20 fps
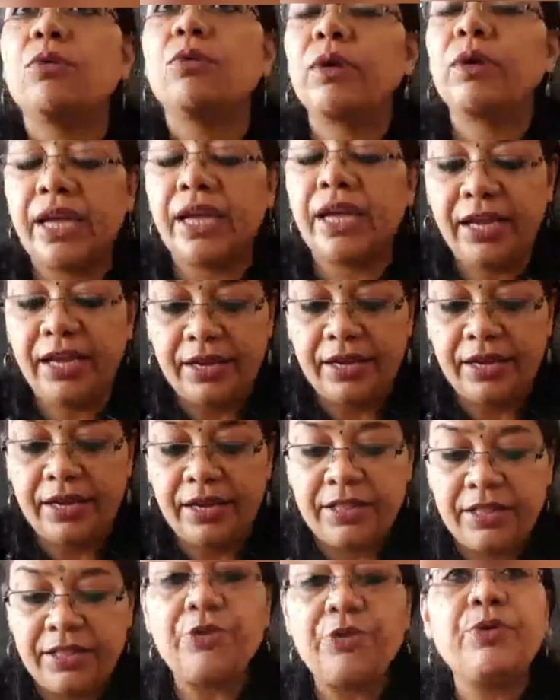Okay?
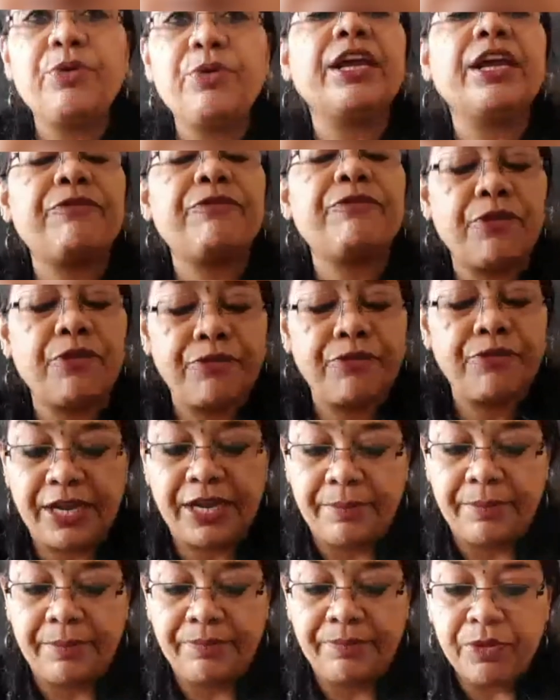They're doing it for
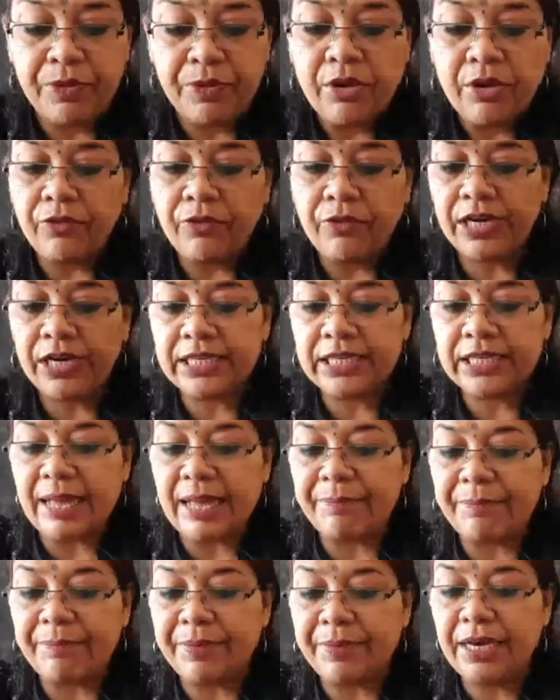free. For
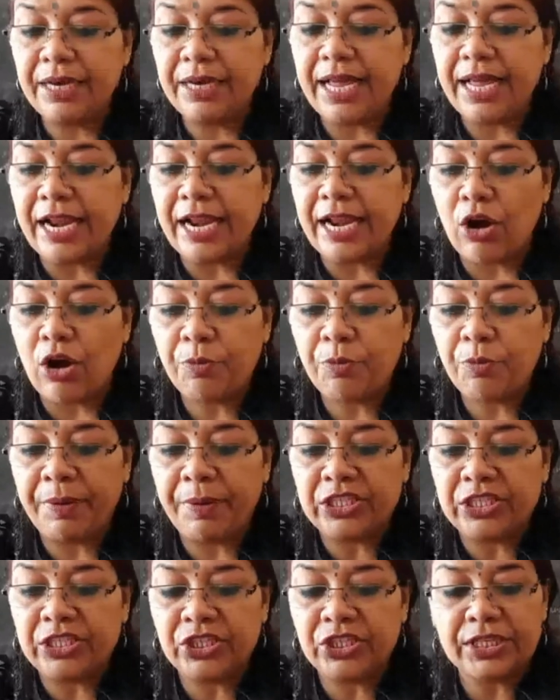example, an
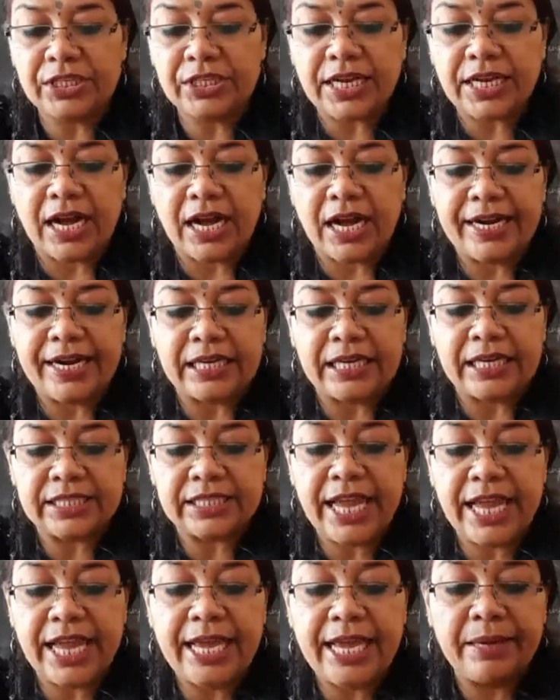outpatient card at
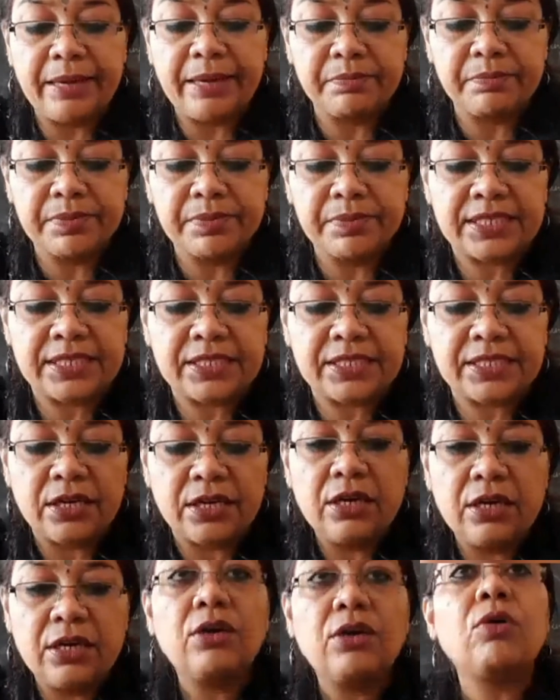AIMS,
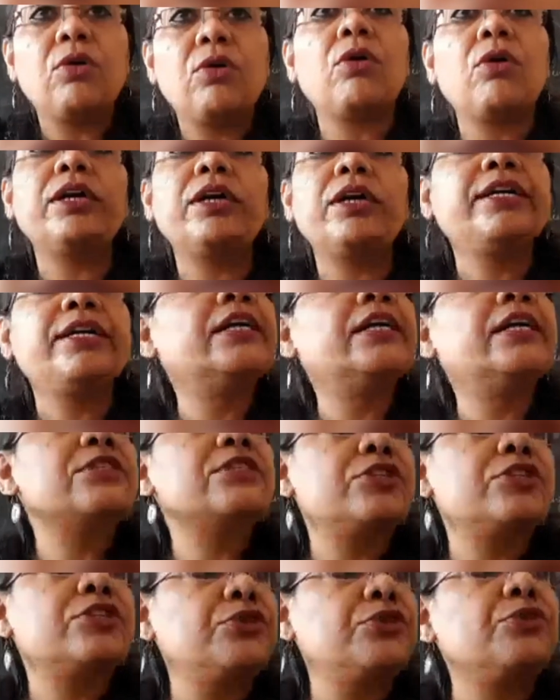All India
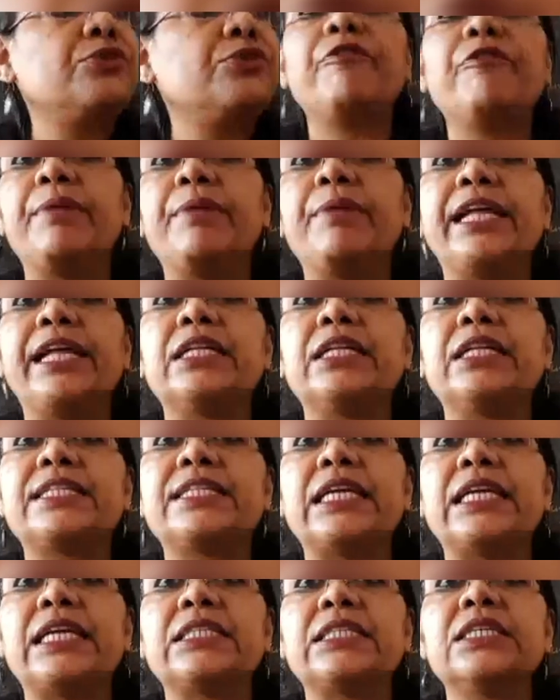Institute of
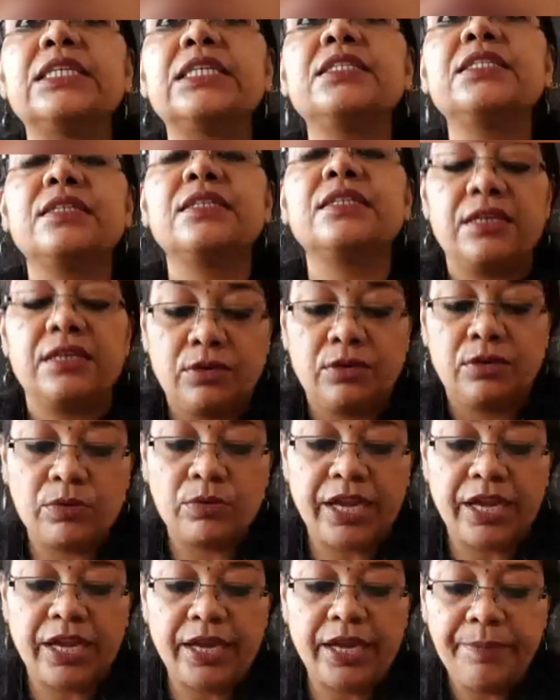Medical Sciences,
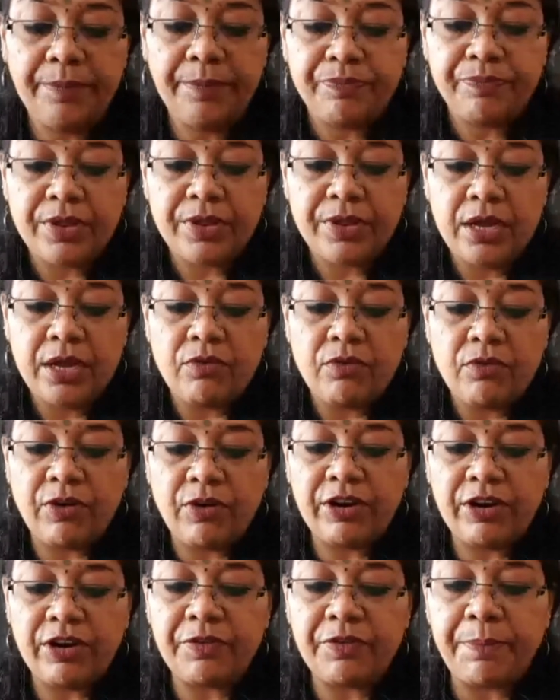okay,
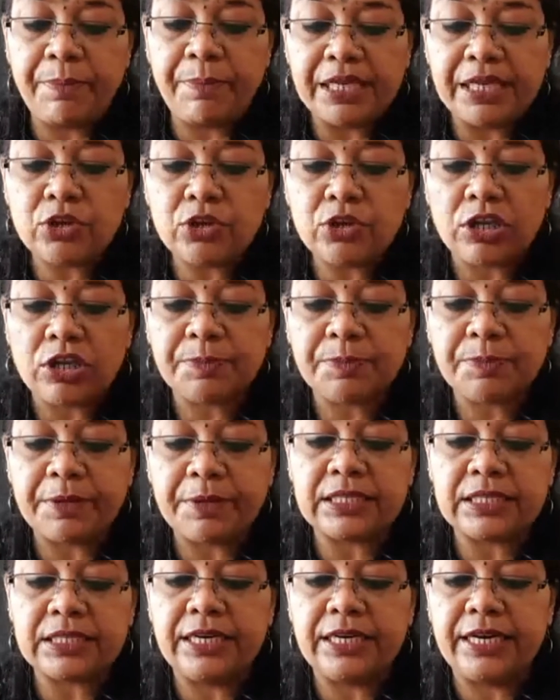one of the best
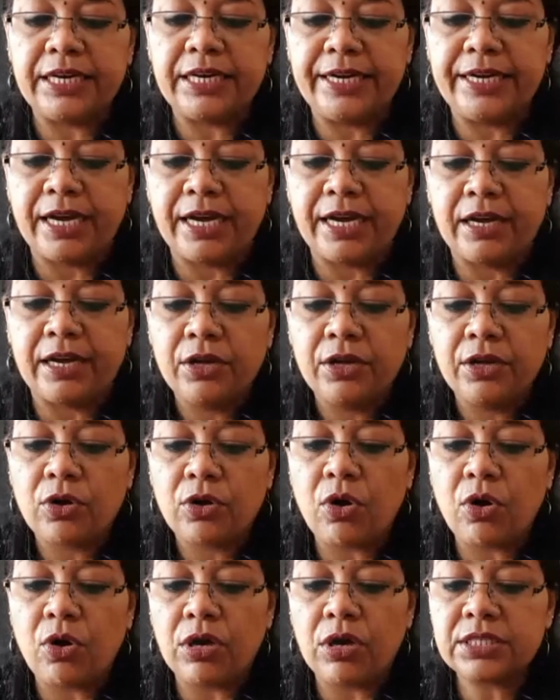hospitals in India,
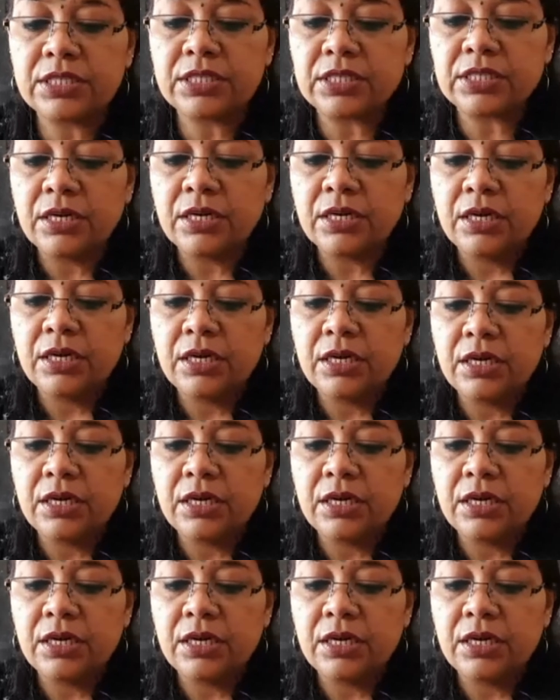cost